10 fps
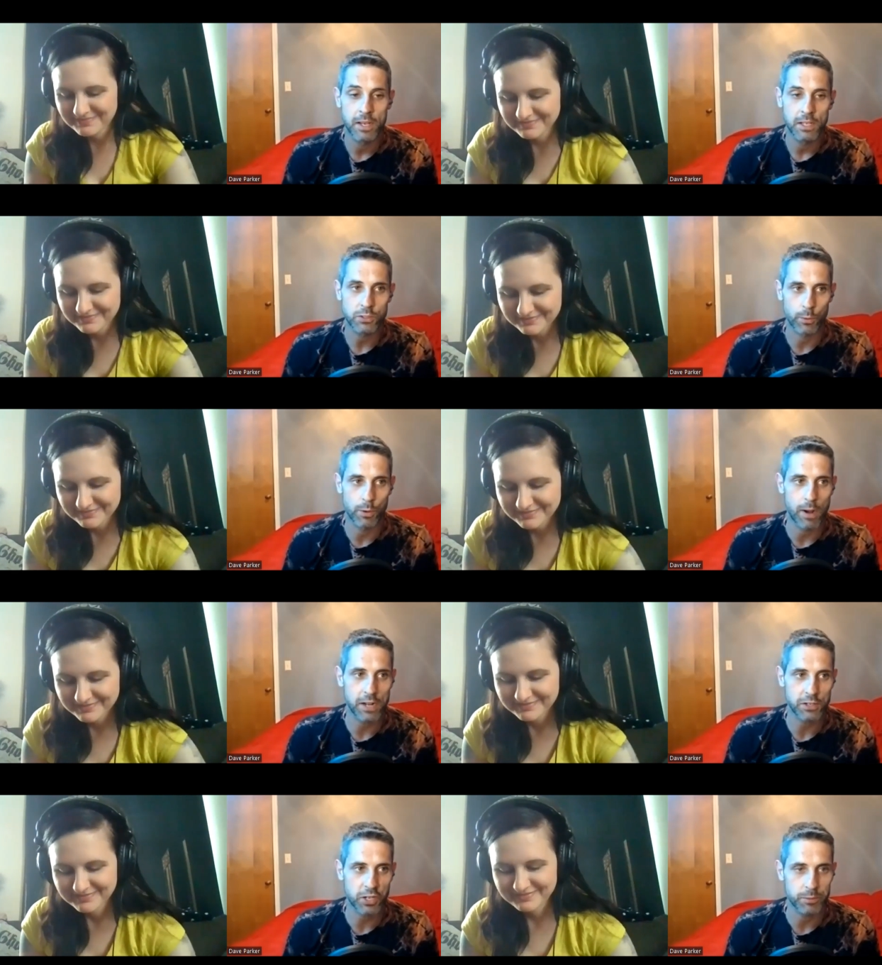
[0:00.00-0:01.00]
Speaker 1: So
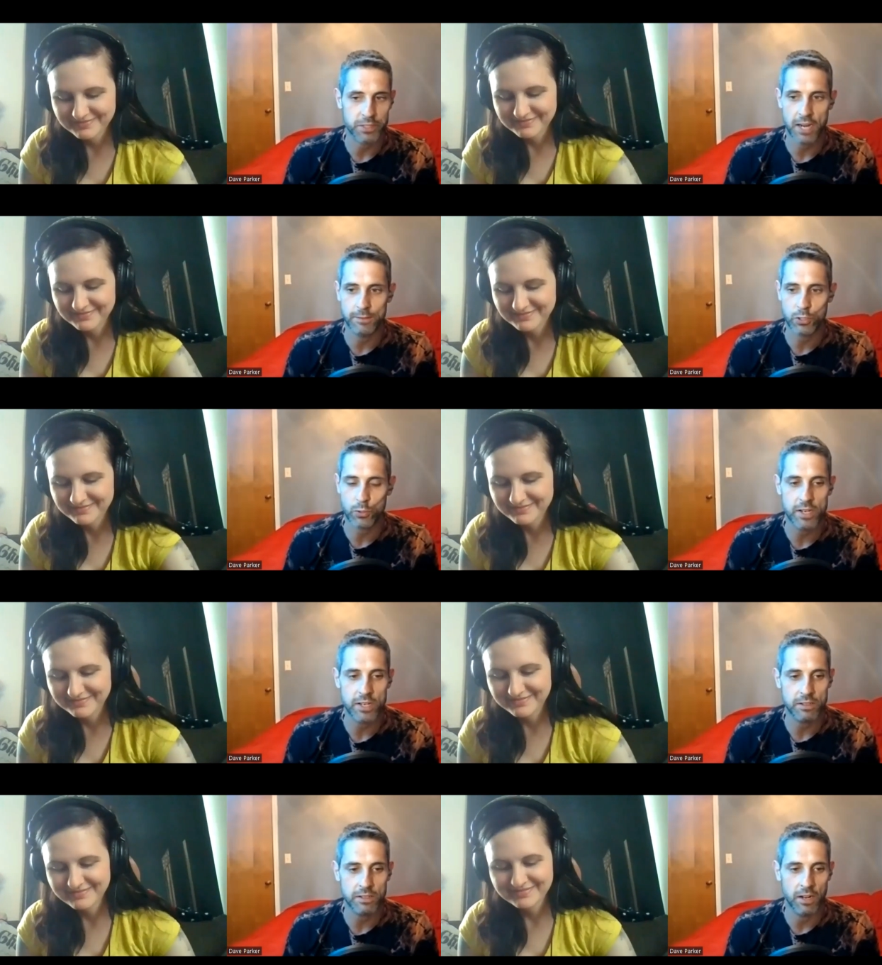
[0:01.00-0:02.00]
rewatching it was kind of a treat.
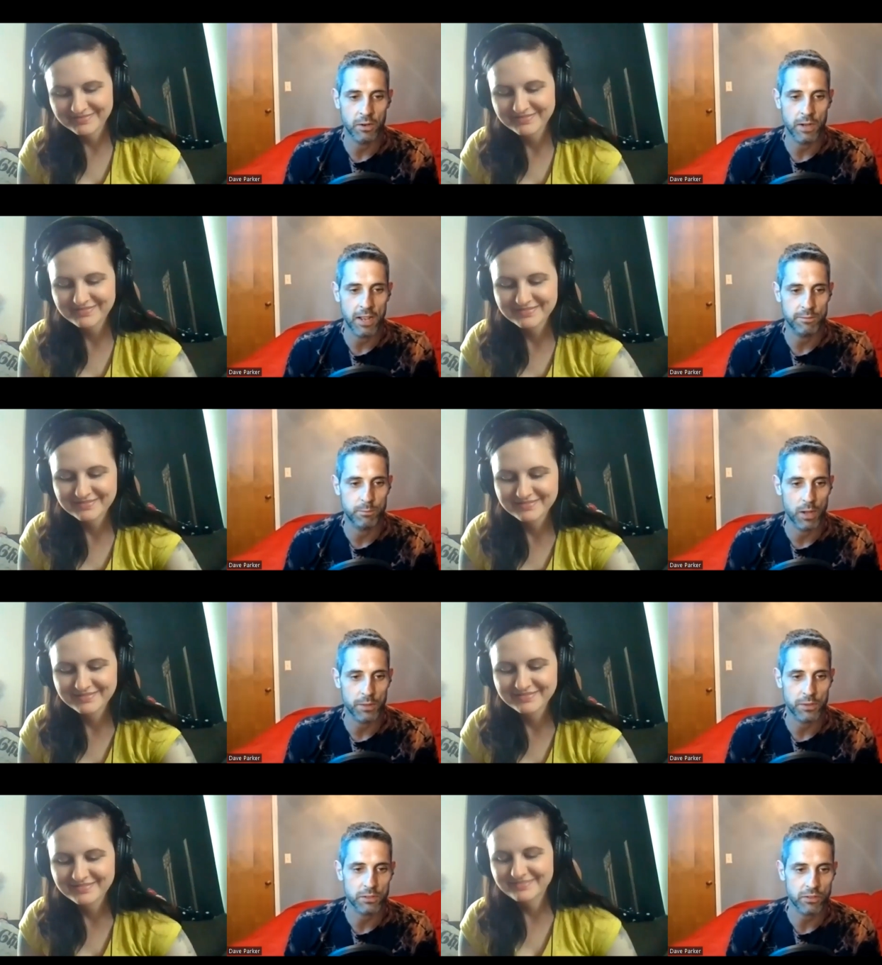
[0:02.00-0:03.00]
You know, I
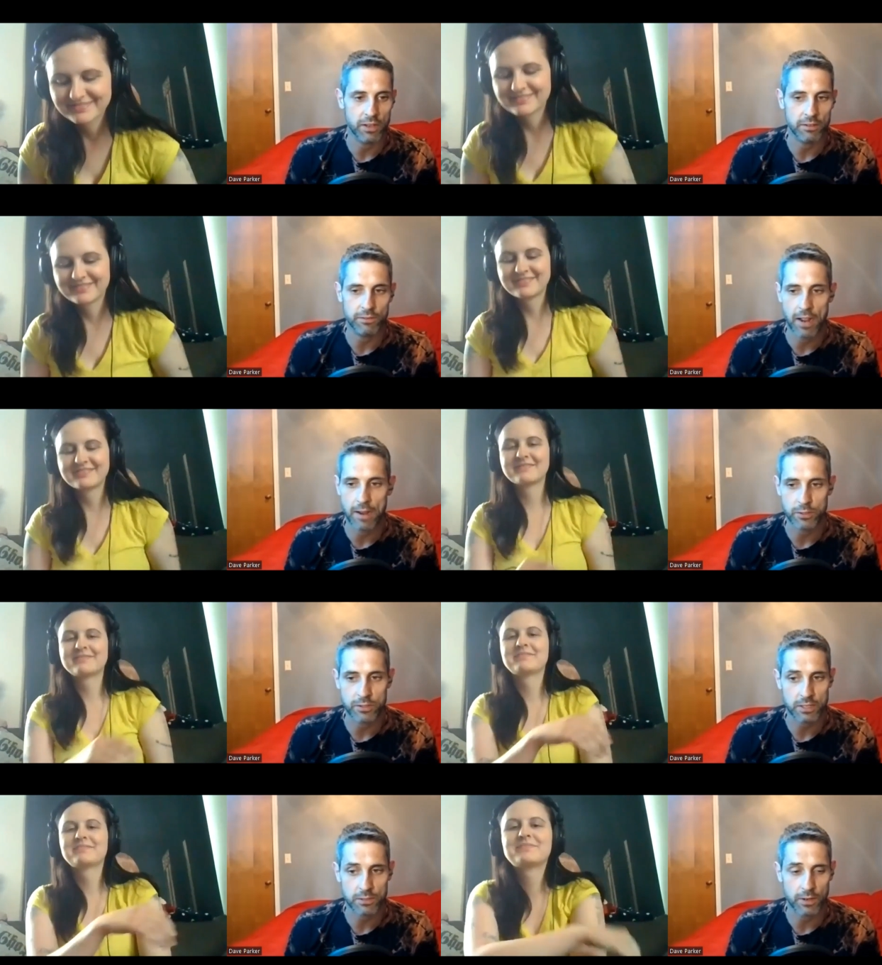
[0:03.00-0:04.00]
bought this thing five or
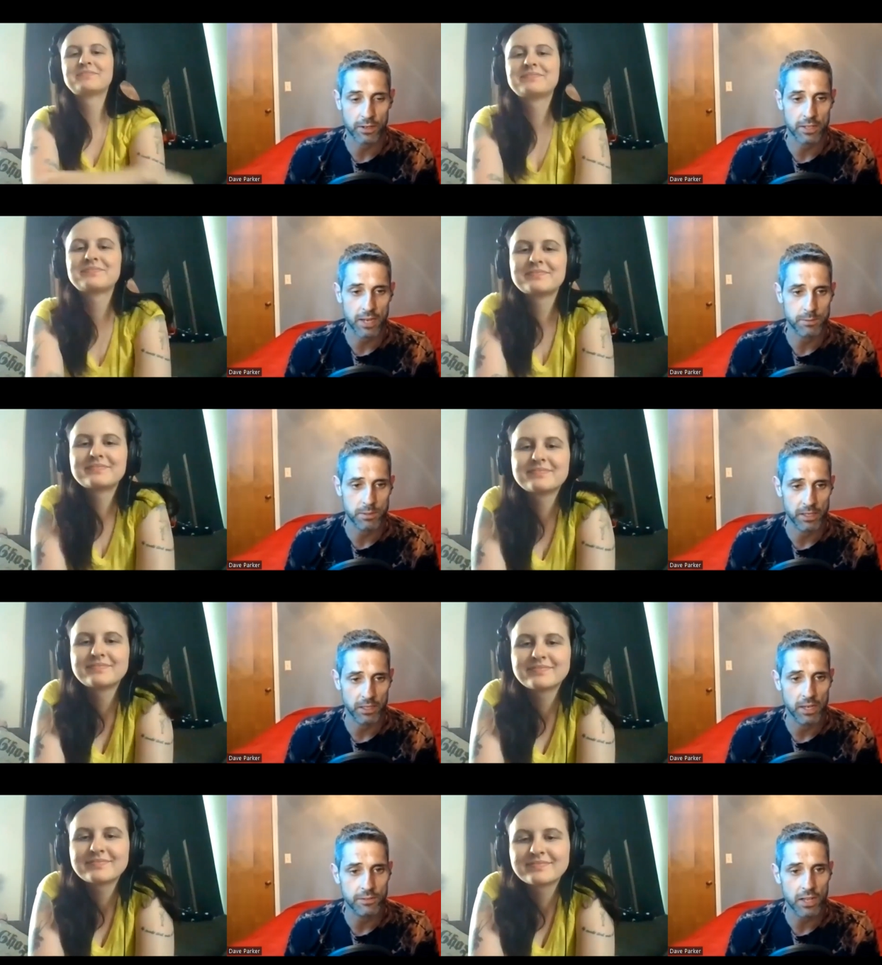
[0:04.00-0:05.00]
six fucking times in my
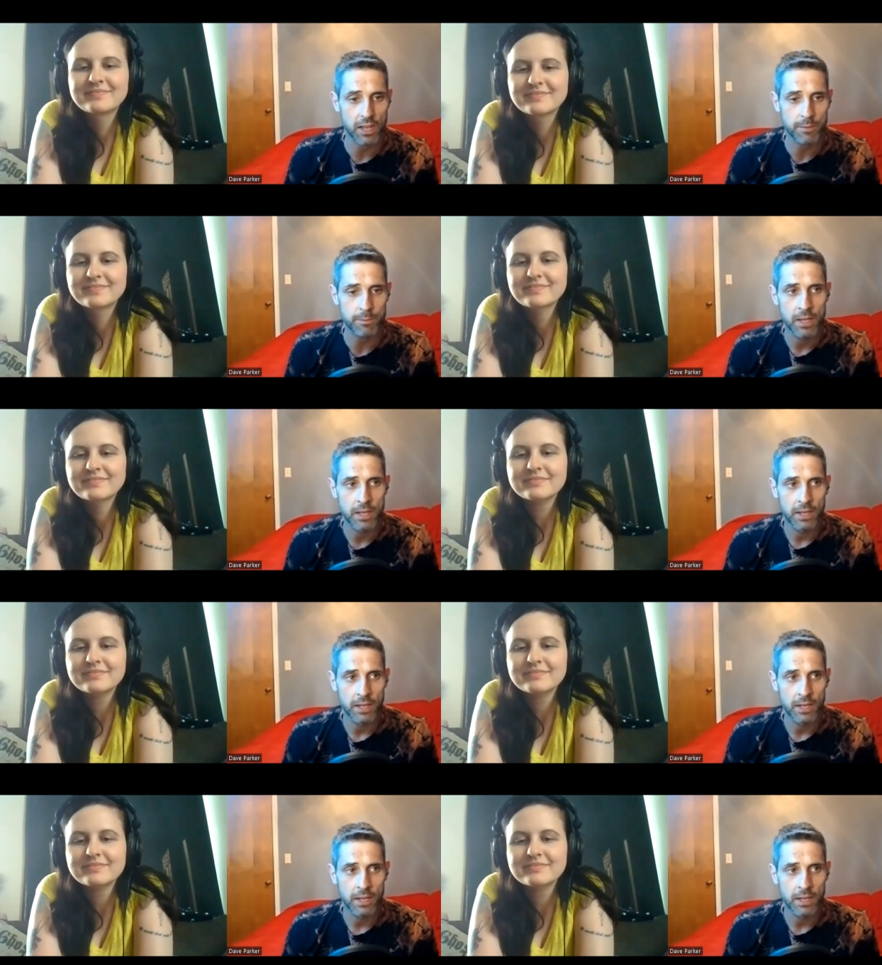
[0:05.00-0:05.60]
lifetime.